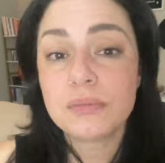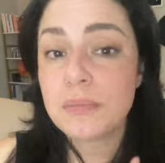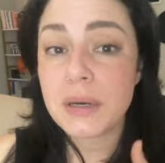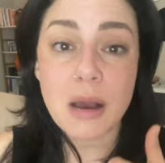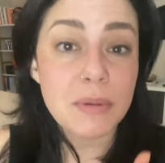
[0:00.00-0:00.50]

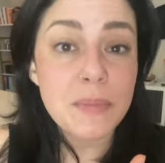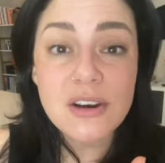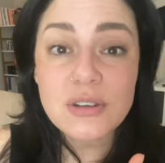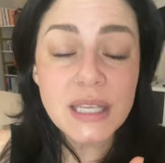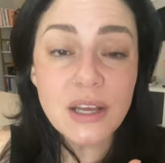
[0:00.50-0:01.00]
become a
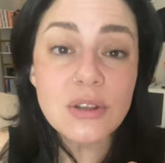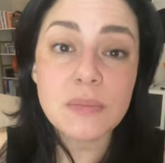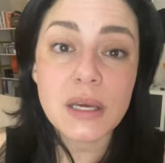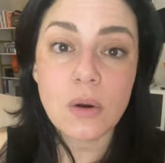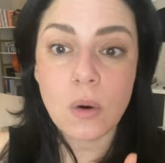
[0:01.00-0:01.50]
better
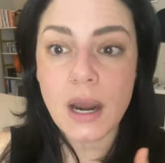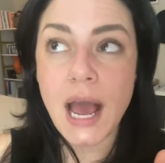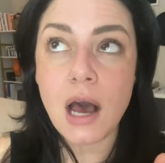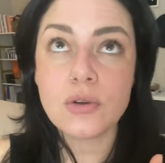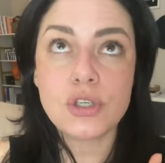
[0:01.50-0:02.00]
salesman or
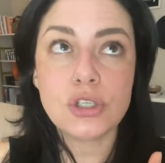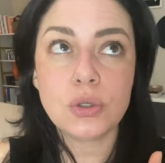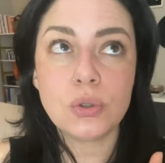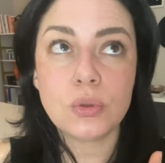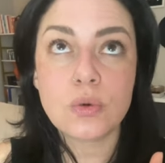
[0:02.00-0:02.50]
how
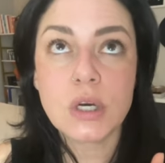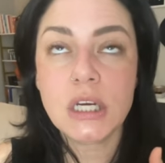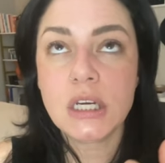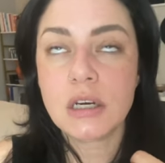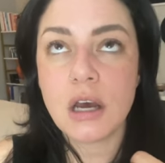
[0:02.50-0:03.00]
to
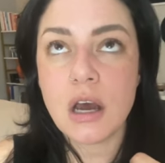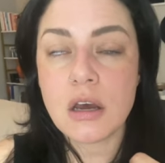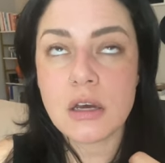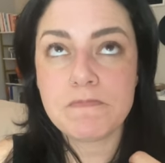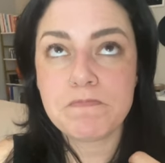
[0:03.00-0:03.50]

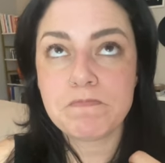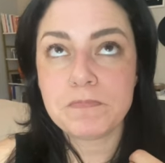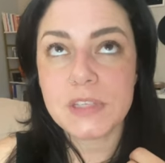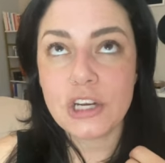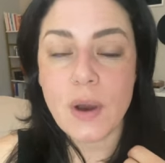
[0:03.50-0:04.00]
um,
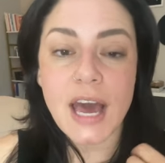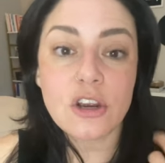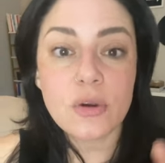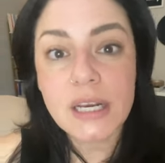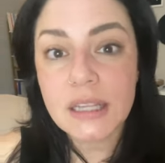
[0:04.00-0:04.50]
you know, how to
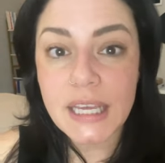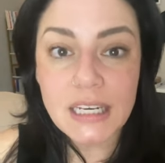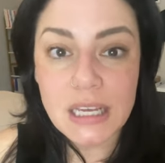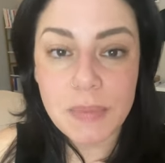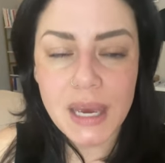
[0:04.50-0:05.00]
create a
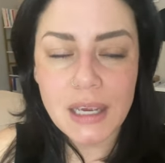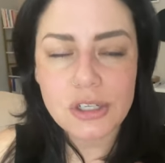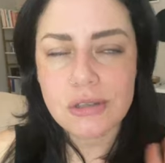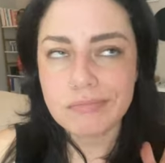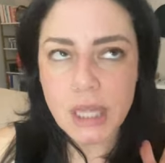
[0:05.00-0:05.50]
landing
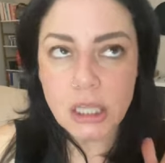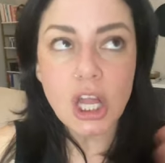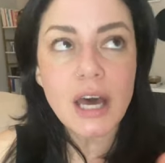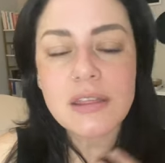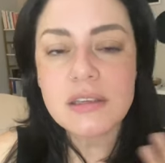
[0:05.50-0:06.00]
page. A
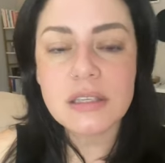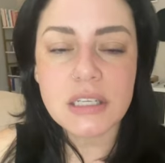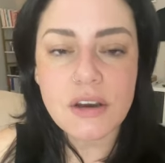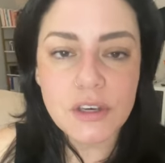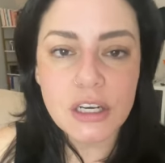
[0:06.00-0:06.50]
lot of this
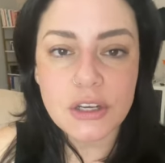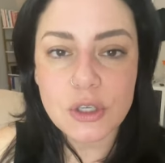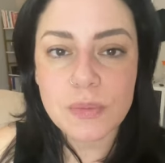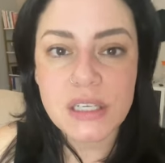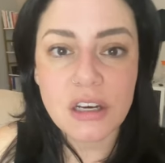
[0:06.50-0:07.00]
stuff can also
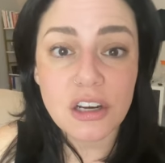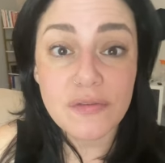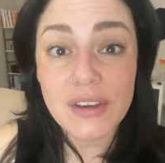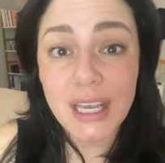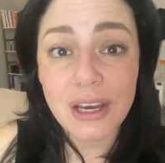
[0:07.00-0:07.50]
be done on
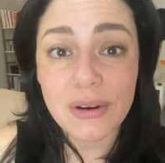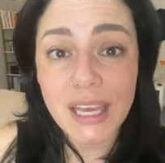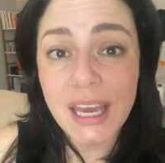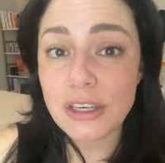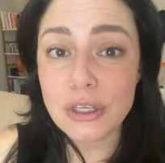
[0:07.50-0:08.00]
video.
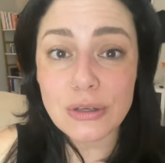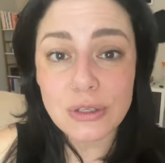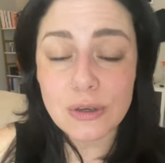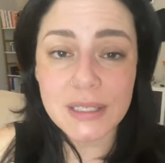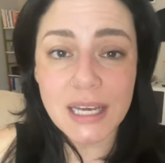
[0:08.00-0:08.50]
Again,
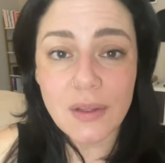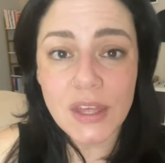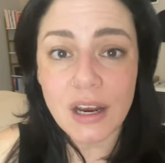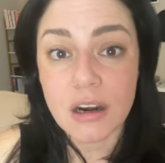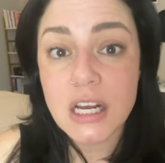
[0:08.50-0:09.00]
YouTube is out
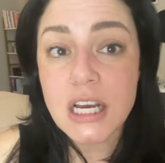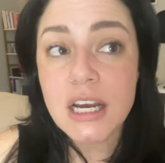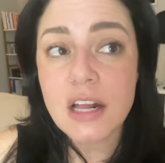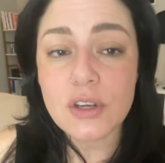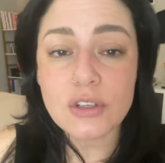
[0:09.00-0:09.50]
there.
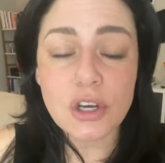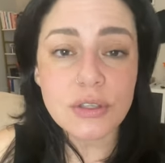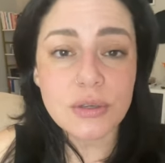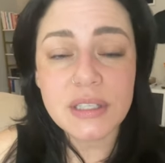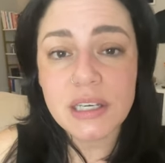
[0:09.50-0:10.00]
There's
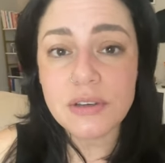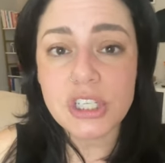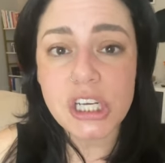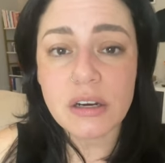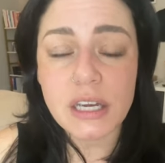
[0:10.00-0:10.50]
also Skillshare
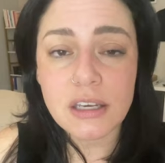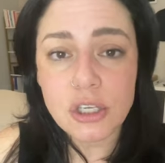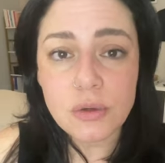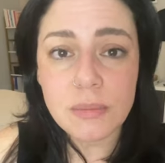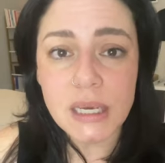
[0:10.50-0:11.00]
and
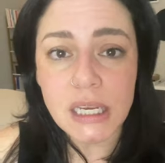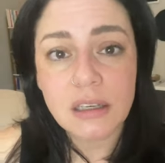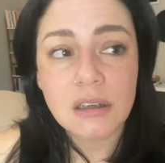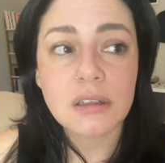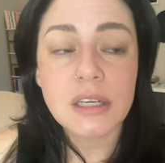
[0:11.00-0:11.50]
Udemy.
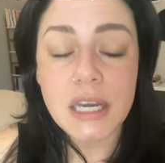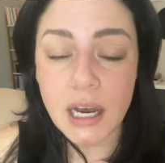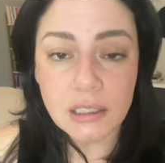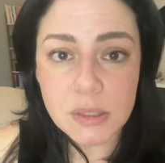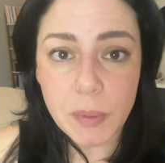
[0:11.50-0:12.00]

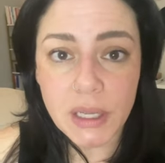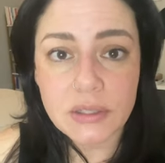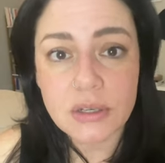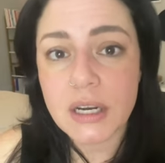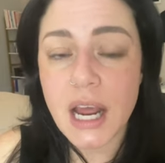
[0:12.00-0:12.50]
Not
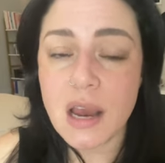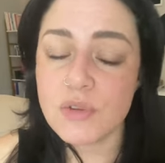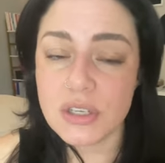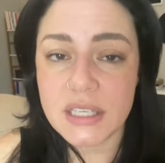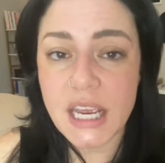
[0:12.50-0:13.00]
sponsored. I'm
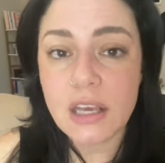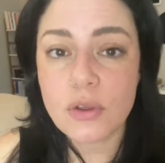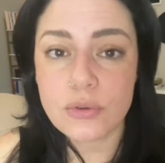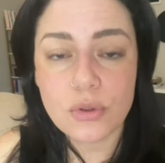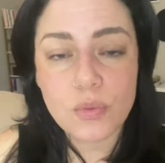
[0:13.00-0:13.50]
just saying
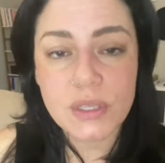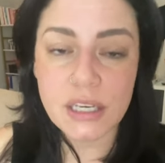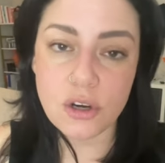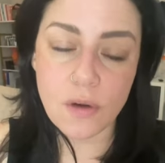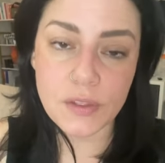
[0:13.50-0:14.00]
those are the ones I
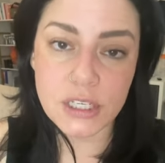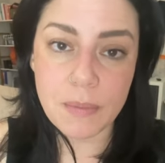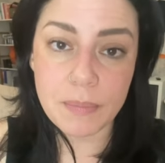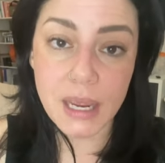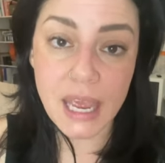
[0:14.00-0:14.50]
know off the
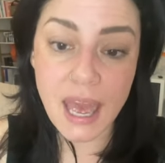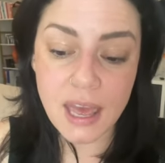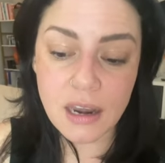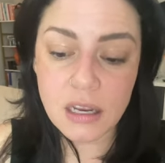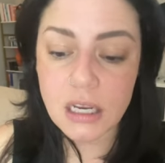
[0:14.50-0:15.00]
top of my
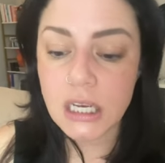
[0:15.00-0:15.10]
head